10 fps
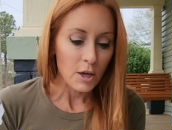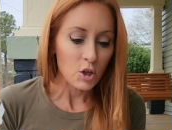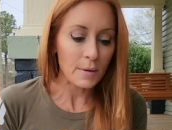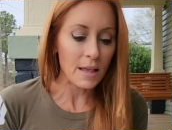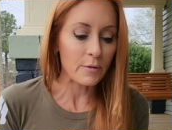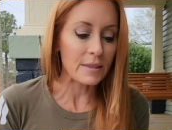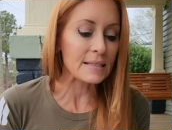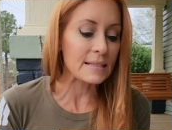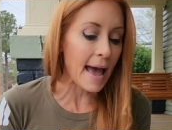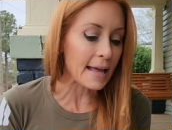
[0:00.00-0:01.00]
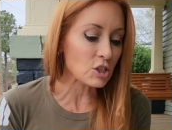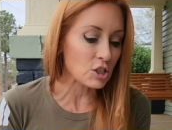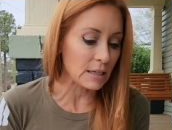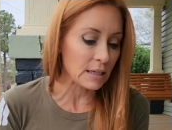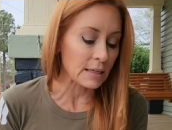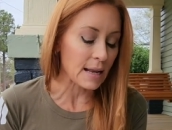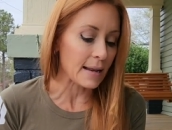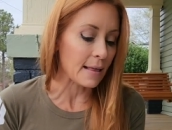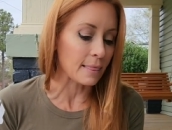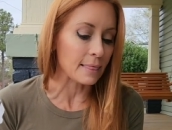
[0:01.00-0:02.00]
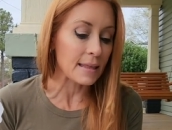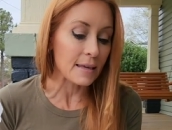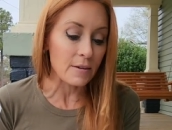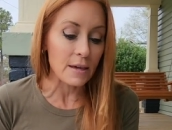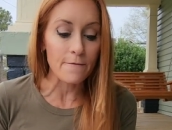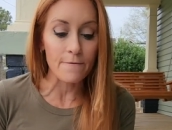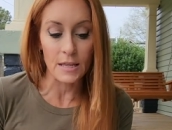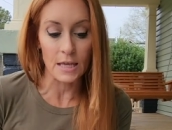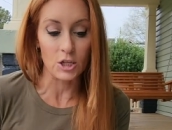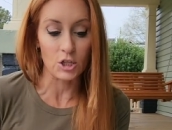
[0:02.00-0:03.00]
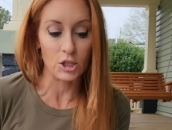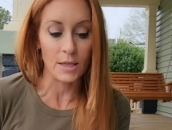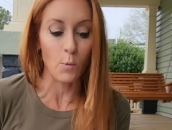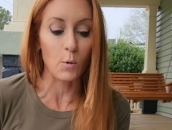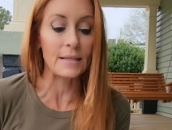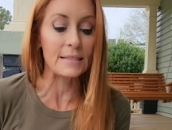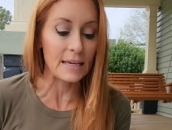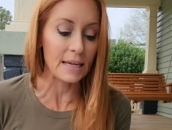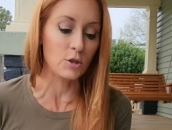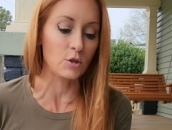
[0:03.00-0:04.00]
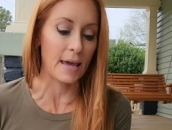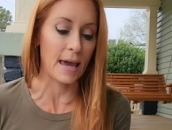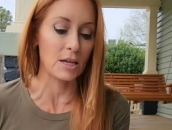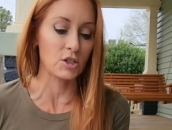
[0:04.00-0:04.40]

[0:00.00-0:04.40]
You'll be left with a satin sheen and a living finish that will continue to age